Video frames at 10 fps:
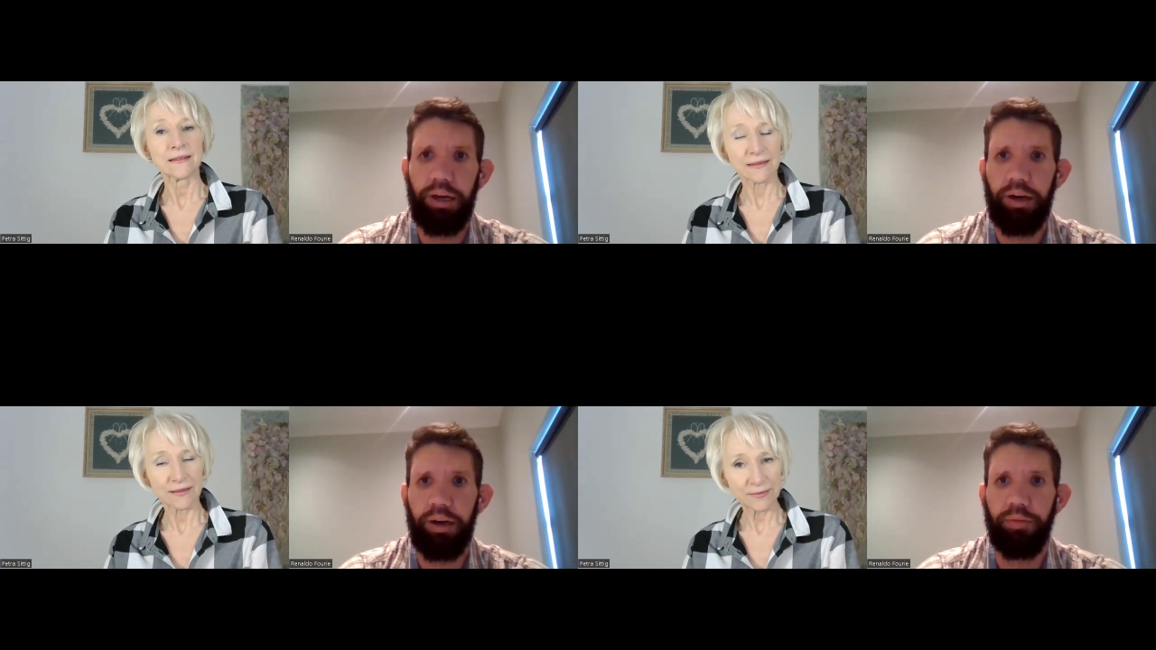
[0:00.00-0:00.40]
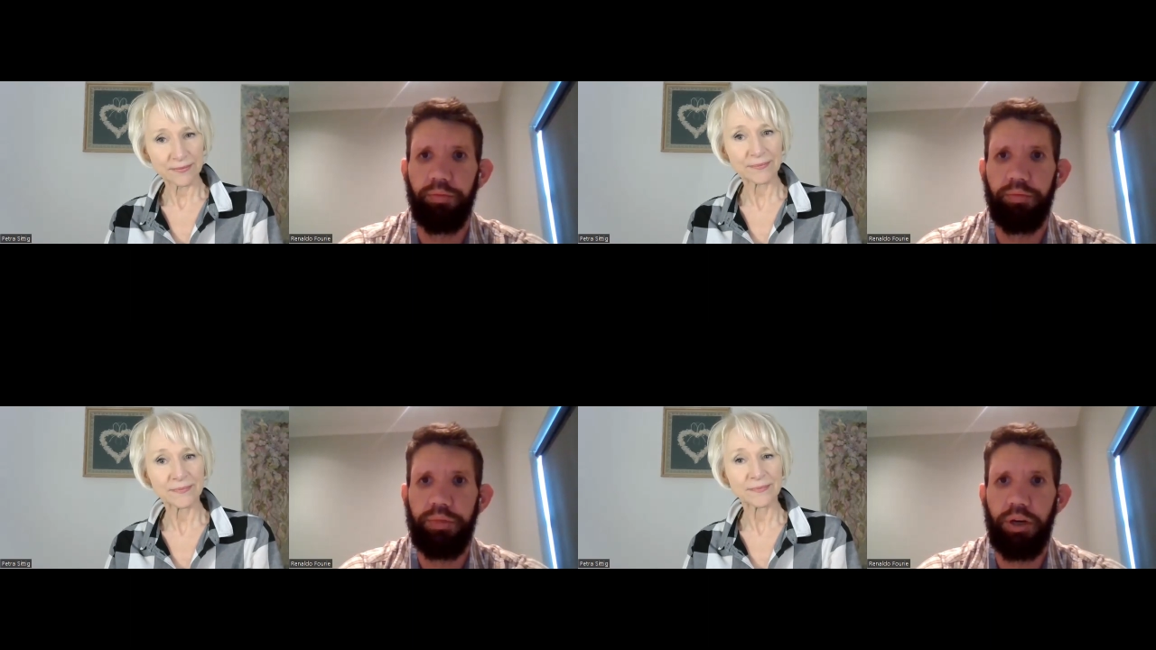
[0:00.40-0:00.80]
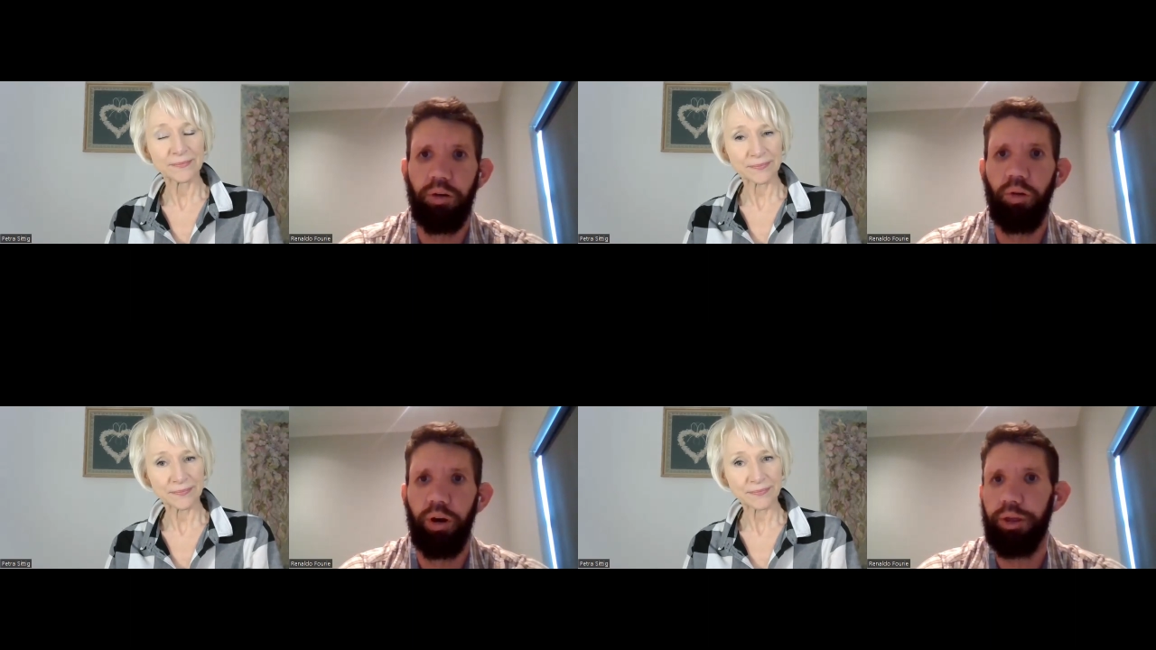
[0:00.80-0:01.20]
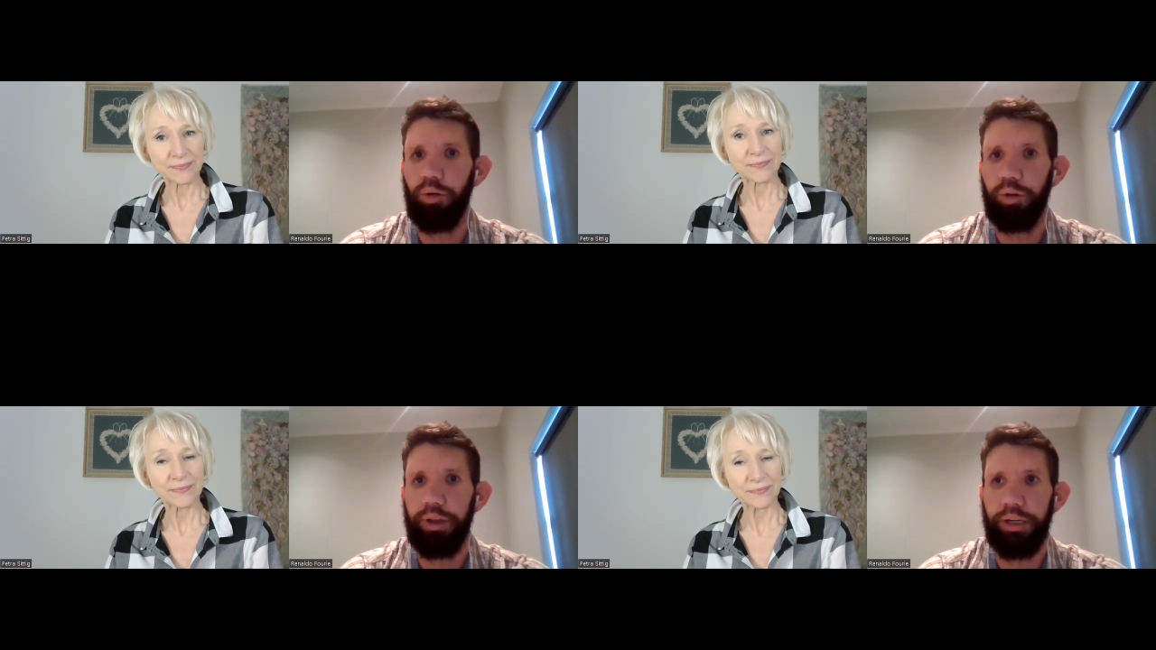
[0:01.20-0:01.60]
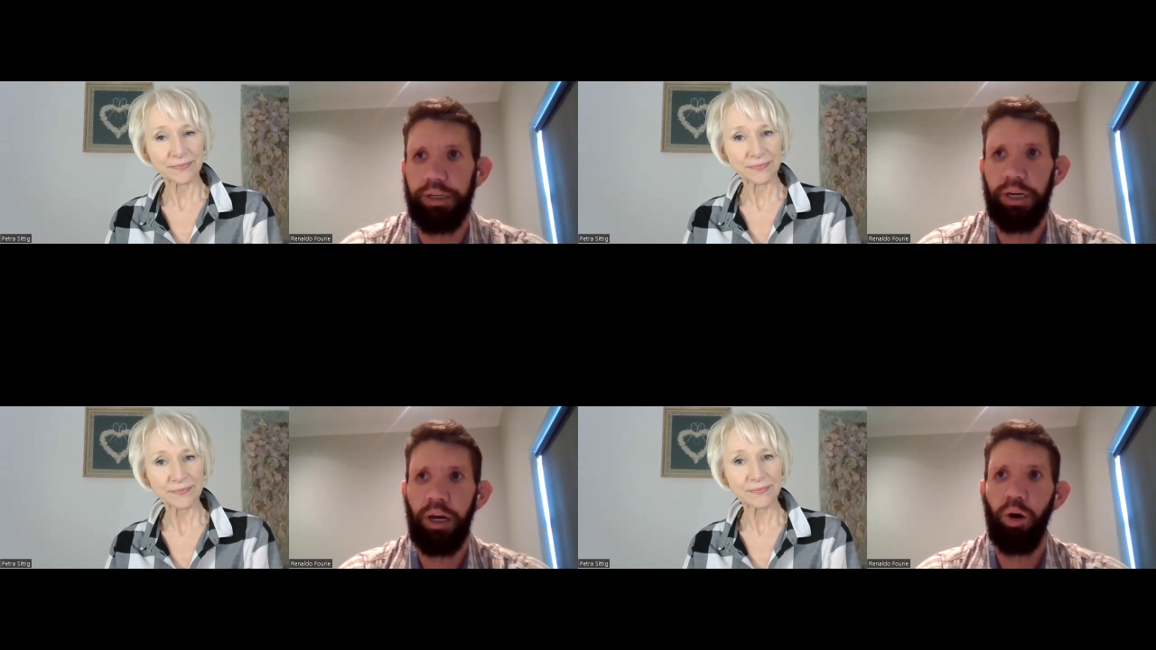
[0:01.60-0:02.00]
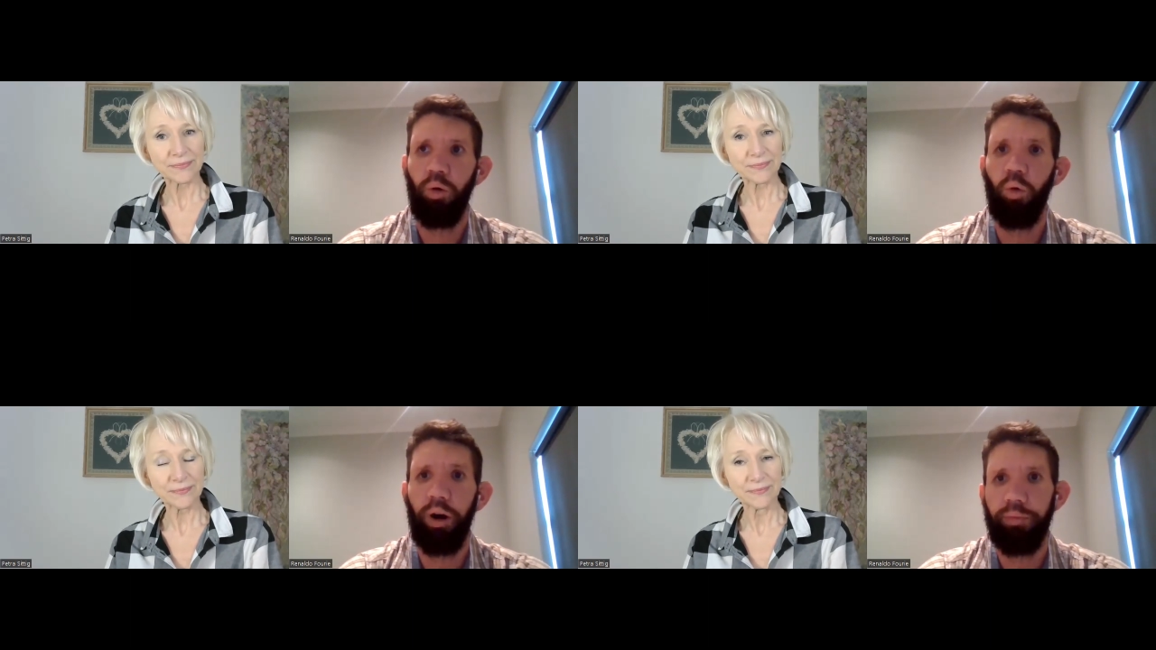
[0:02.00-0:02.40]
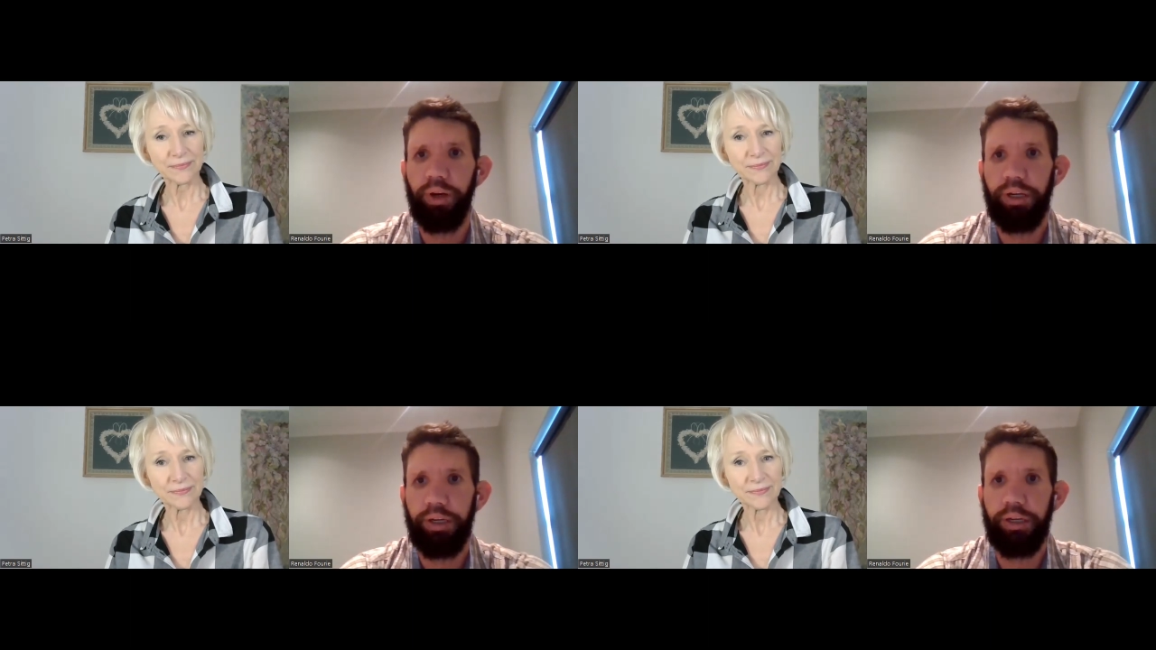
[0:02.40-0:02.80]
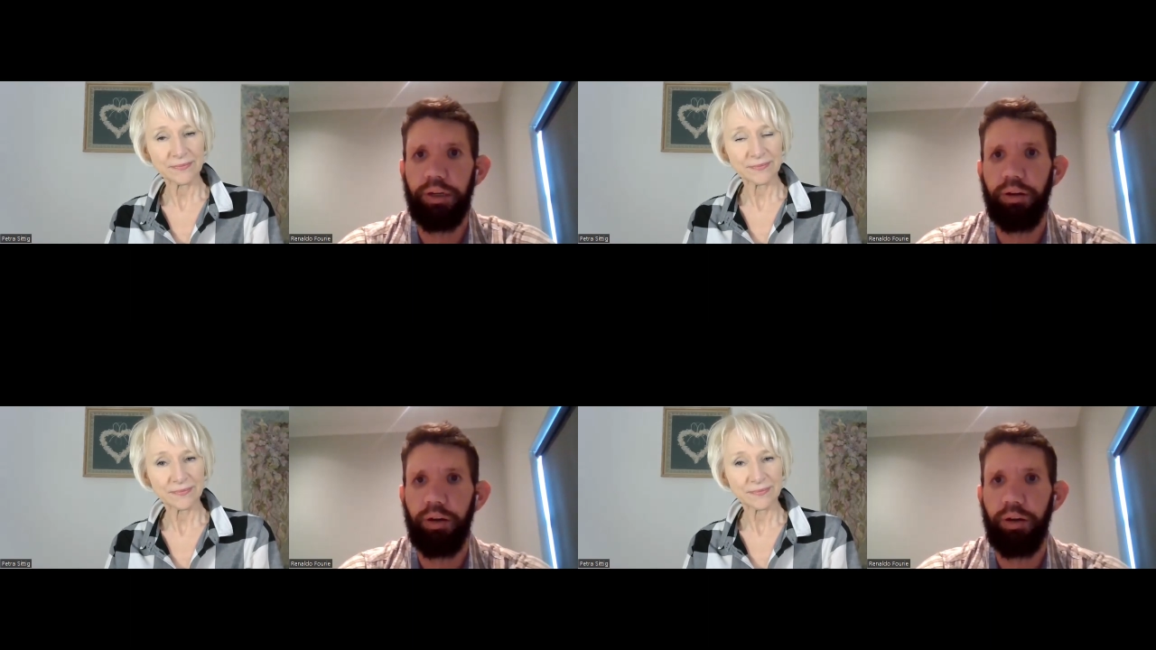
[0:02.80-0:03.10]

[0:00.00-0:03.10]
Speaker 1: Um, so I thought that winemaking.